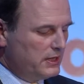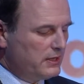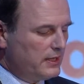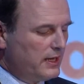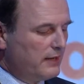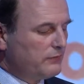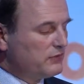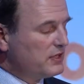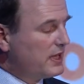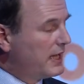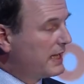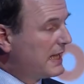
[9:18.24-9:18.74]

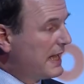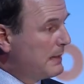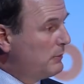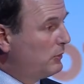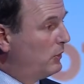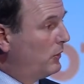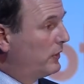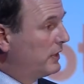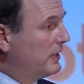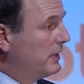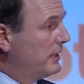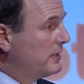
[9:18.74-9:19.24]
FDA came
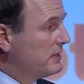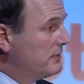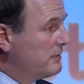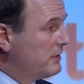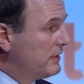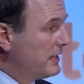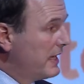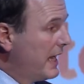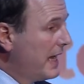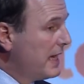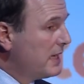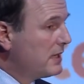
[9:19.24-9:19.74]
along in
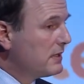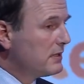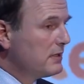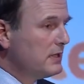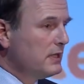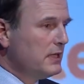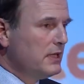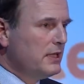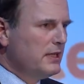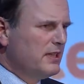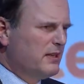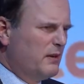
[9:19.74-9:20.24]
1938,
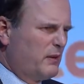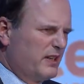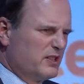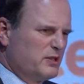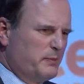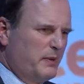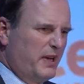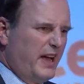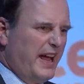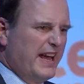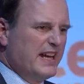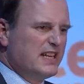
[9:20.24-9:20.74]
or
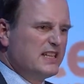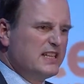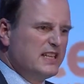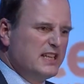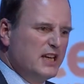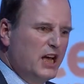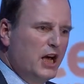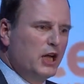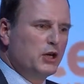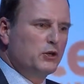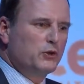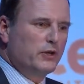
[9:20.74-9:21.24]
actually about
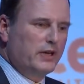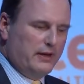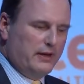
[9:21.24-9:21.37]
1,800